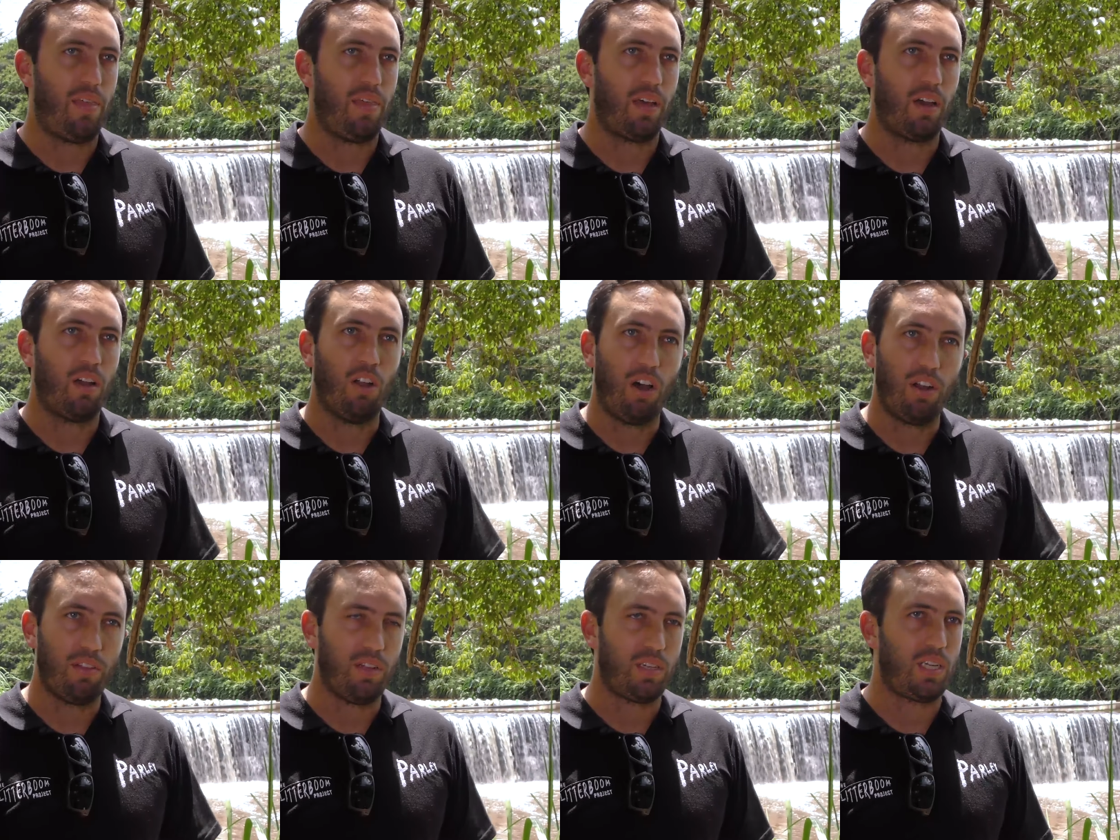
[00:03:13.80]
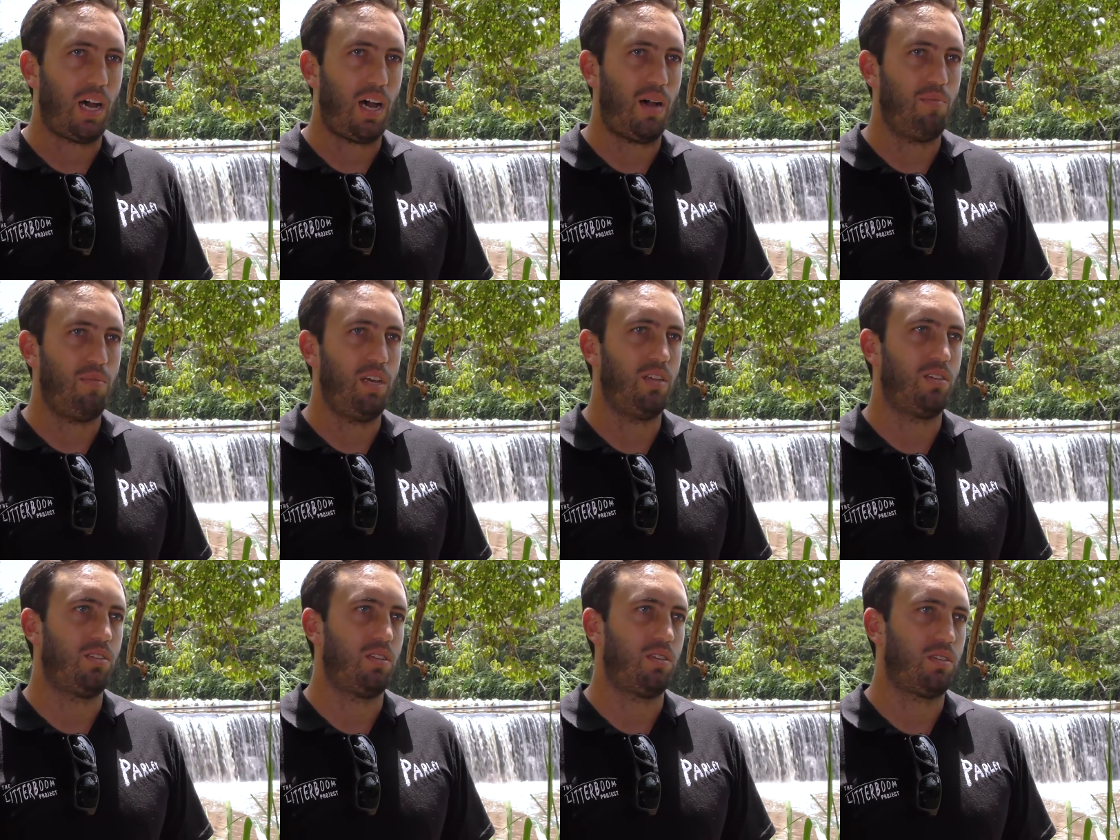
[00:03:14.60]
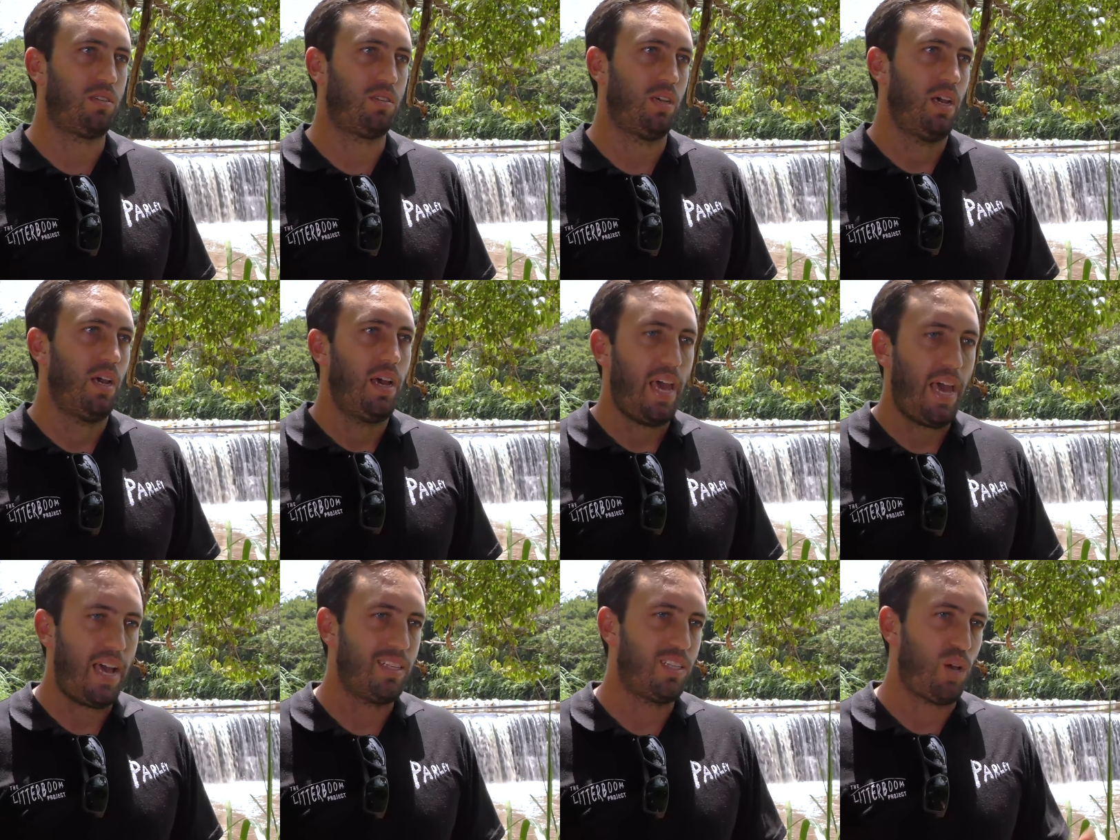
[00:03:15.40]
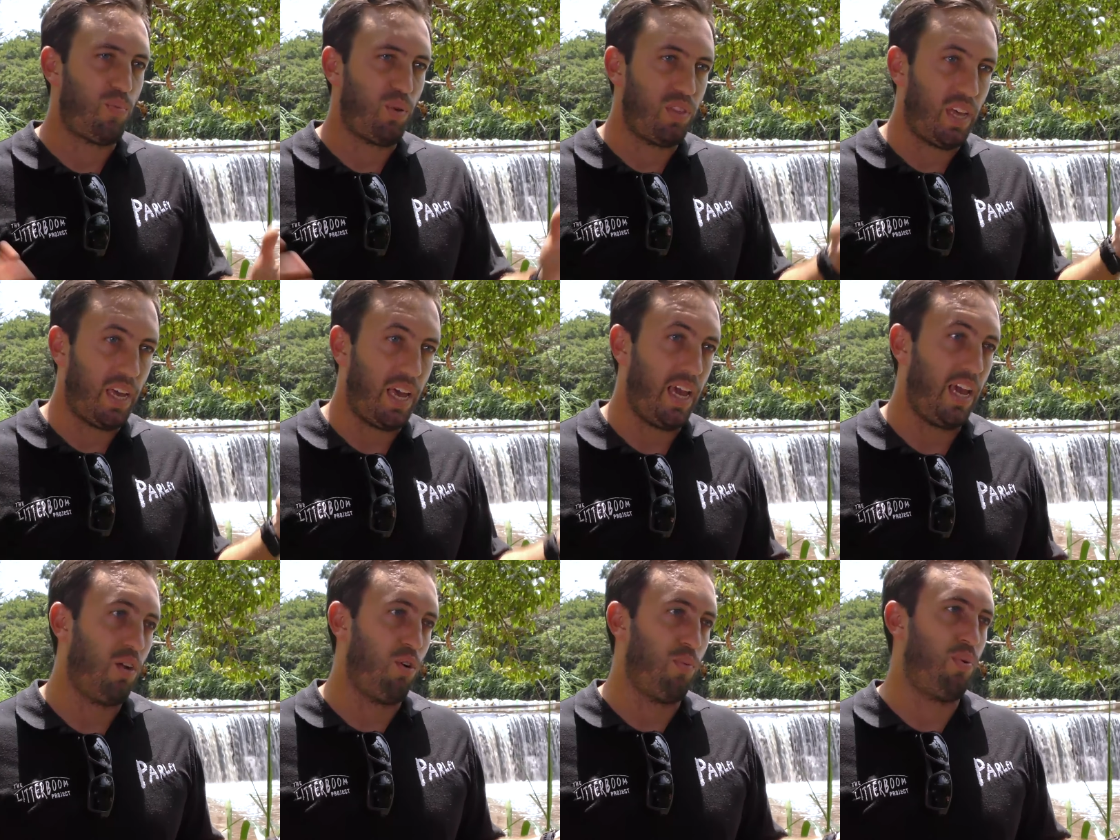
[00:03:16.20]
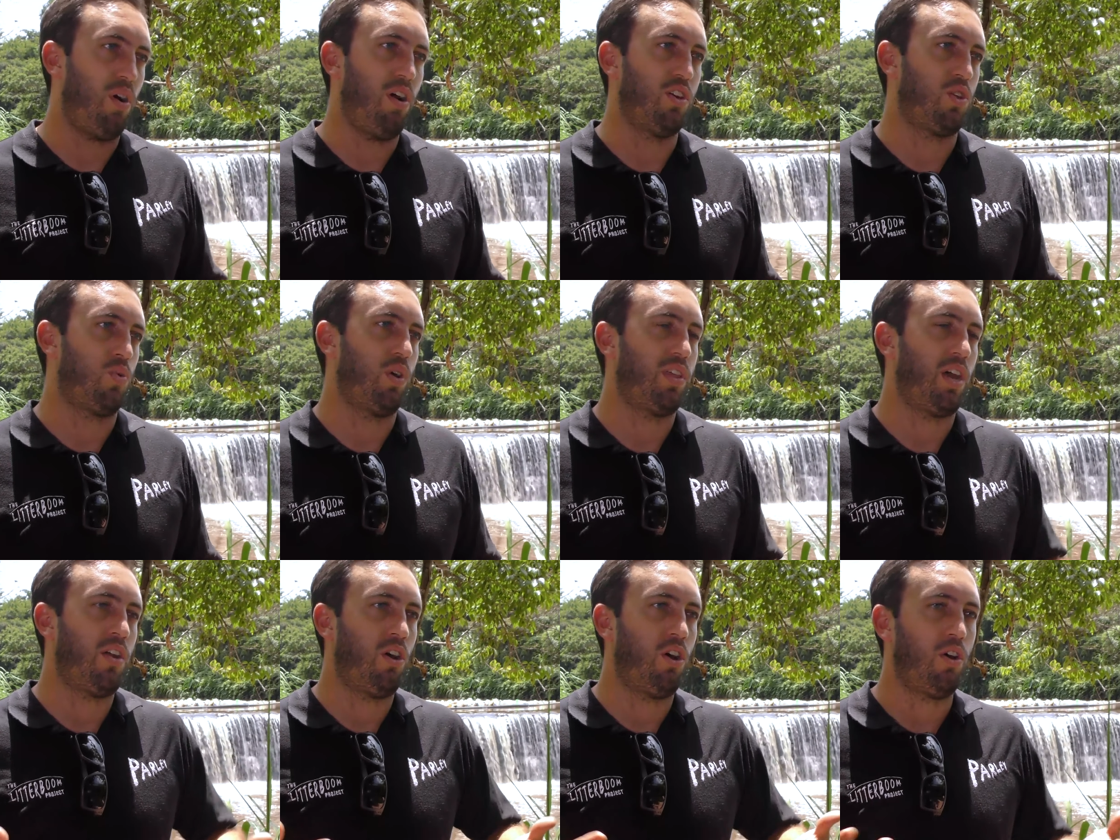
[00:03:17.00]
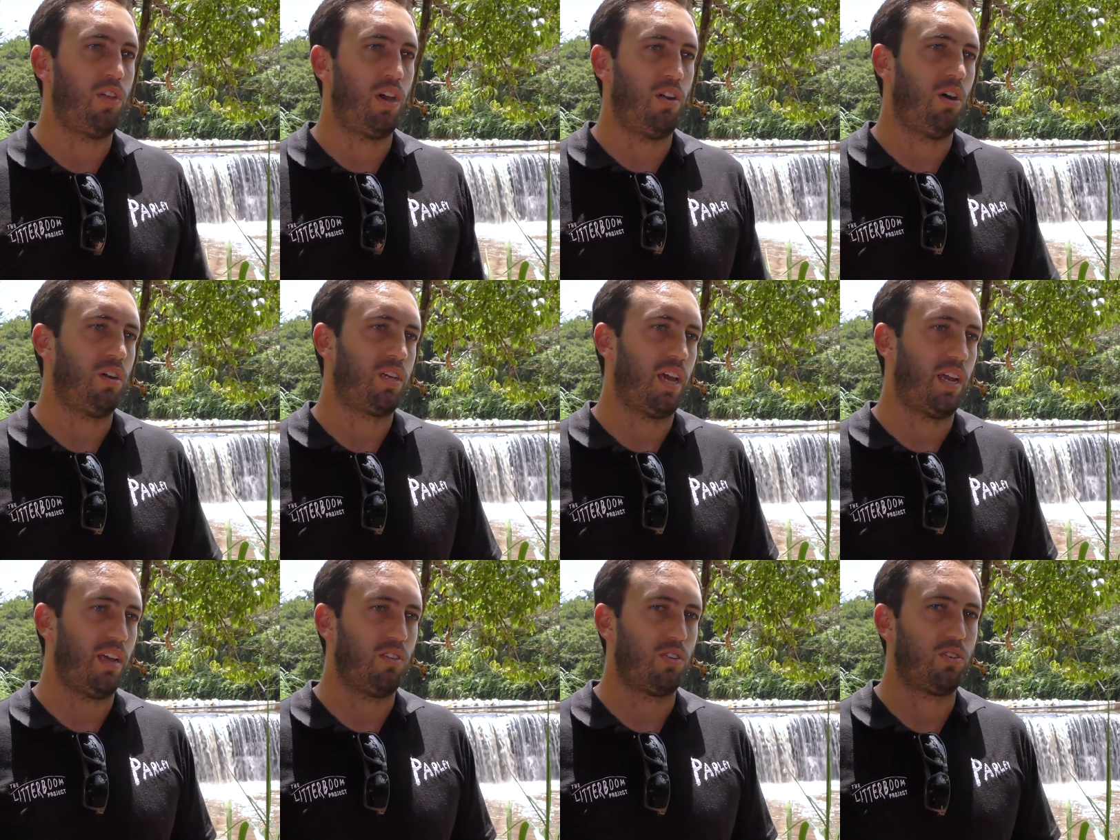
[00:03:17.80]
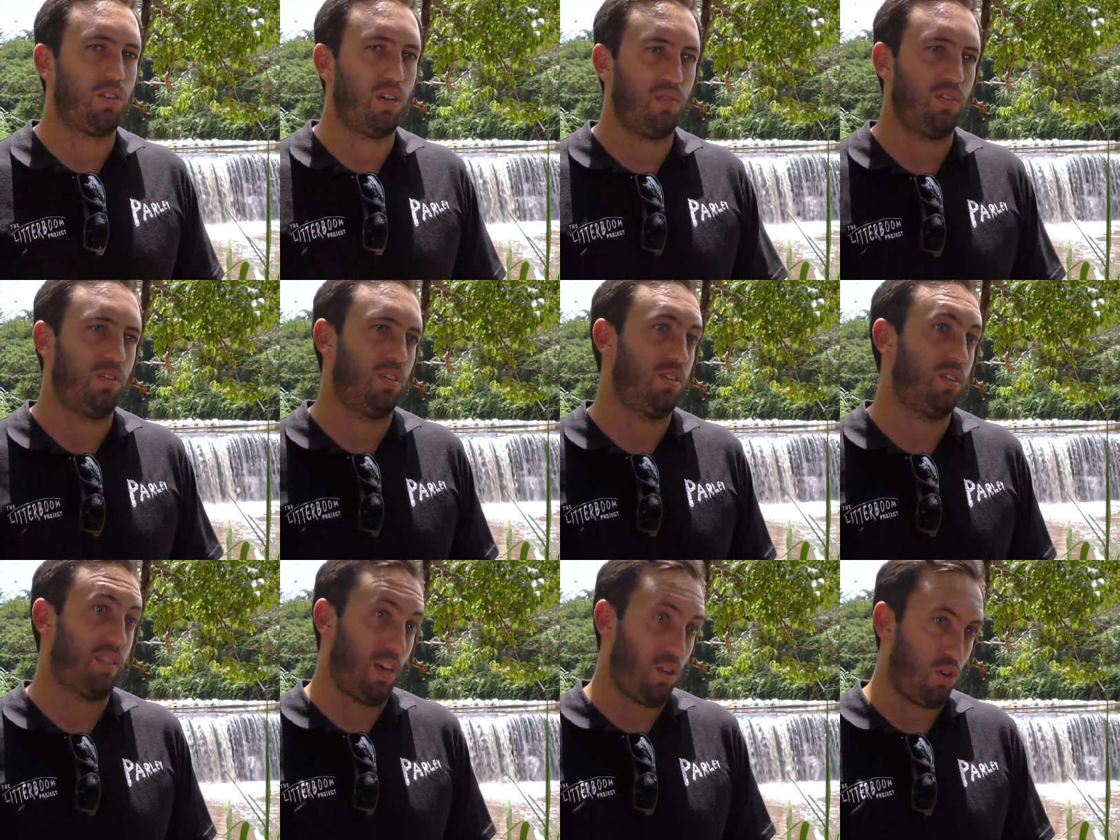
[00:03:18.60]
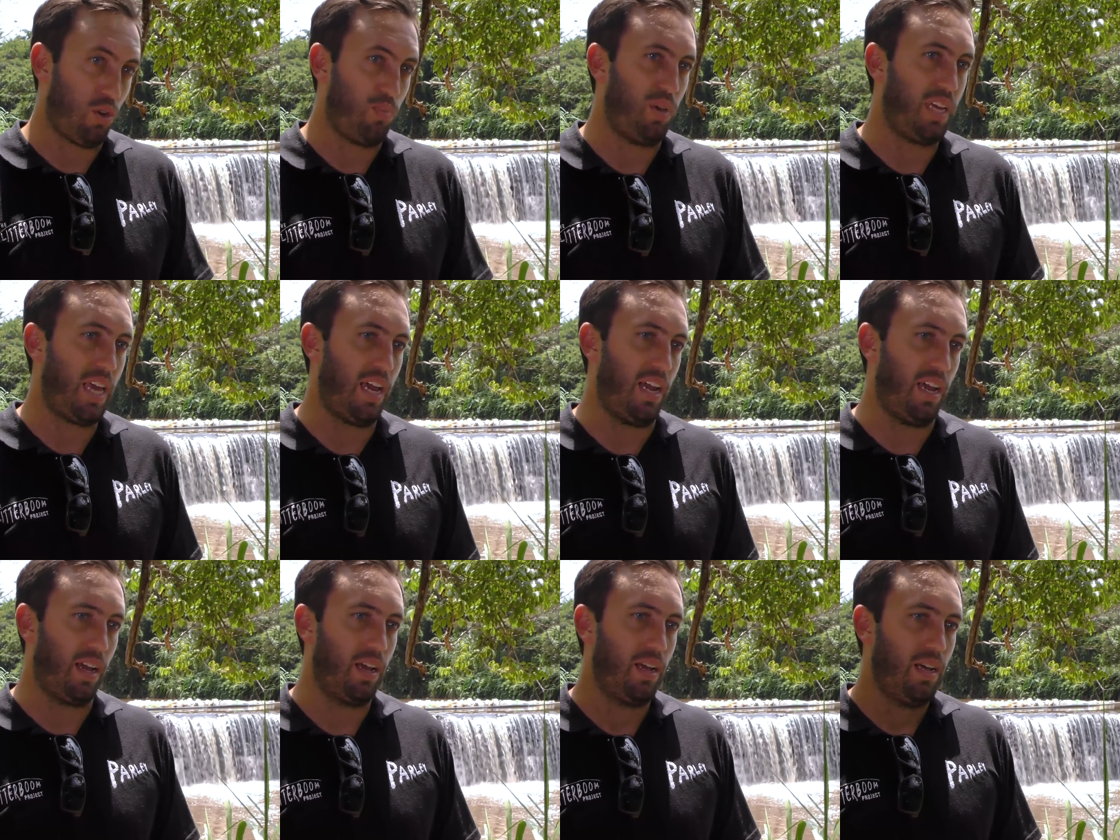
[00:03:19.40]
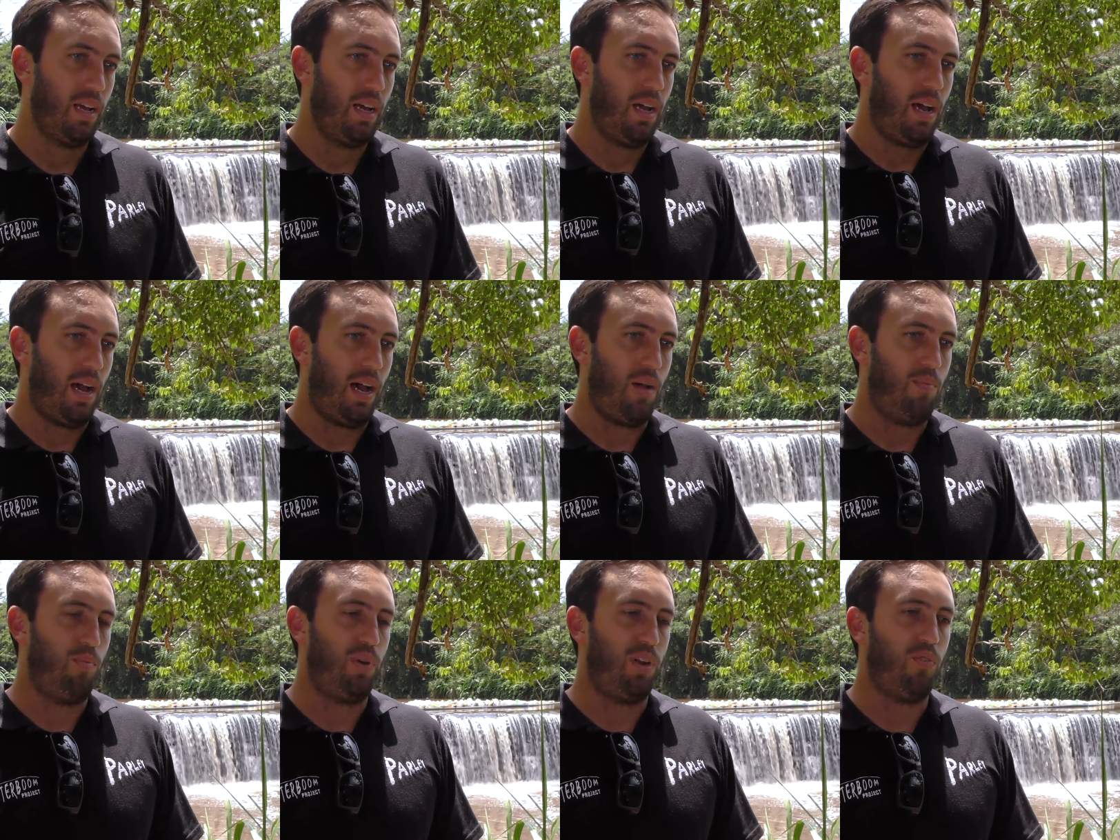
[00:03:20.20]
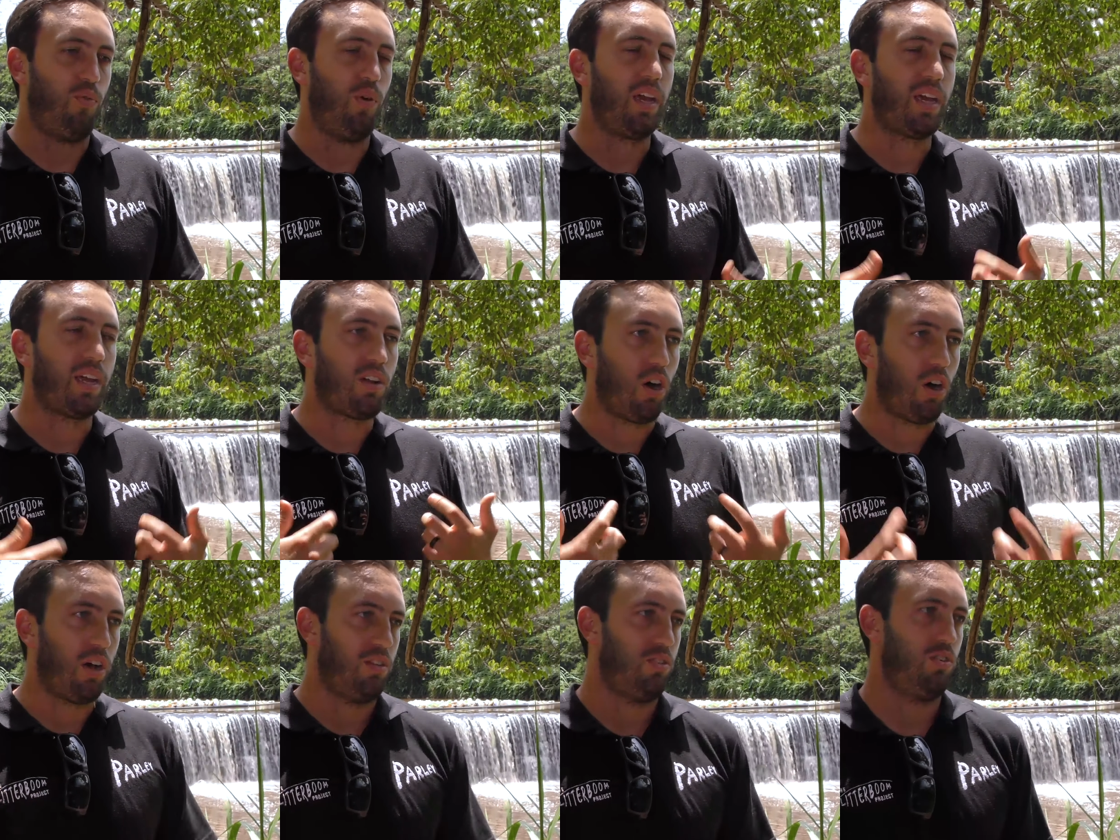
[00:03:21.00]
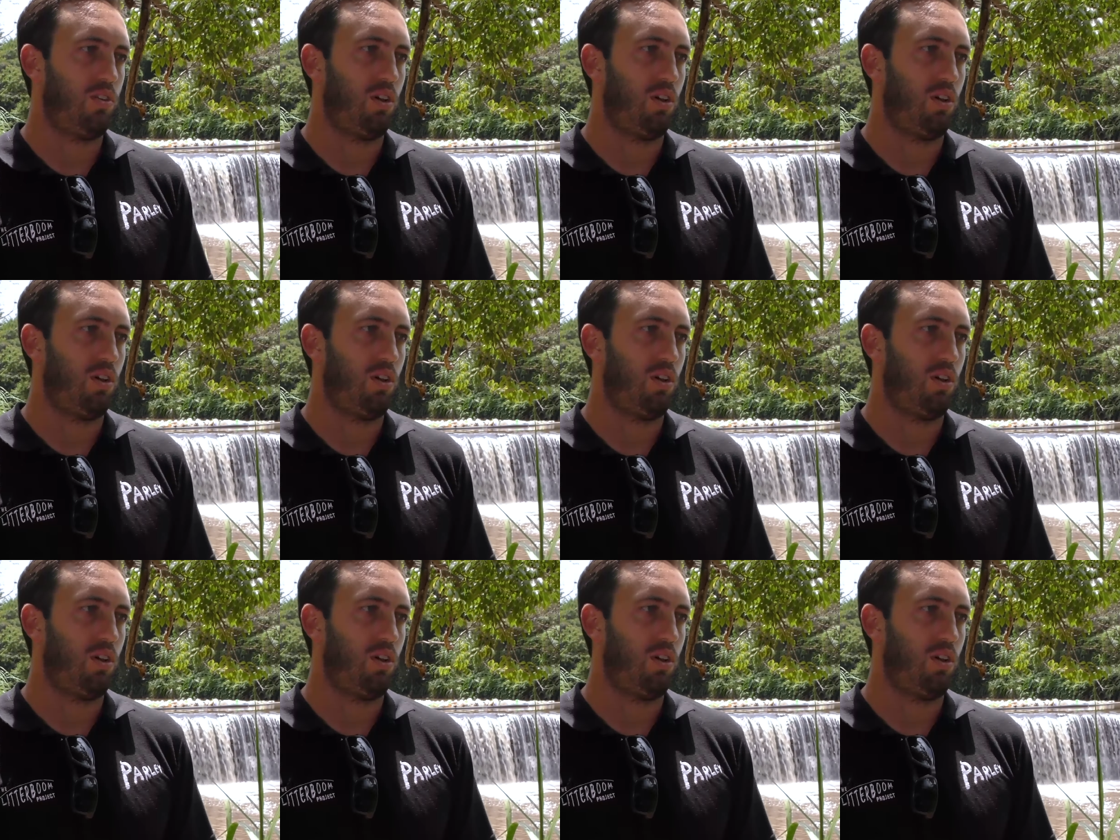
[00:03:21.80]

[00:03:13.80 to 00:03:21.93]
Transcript: think a lot of the time there's this hands up in the air approach where they know they're not getting the services that they should be getting. But if we can go into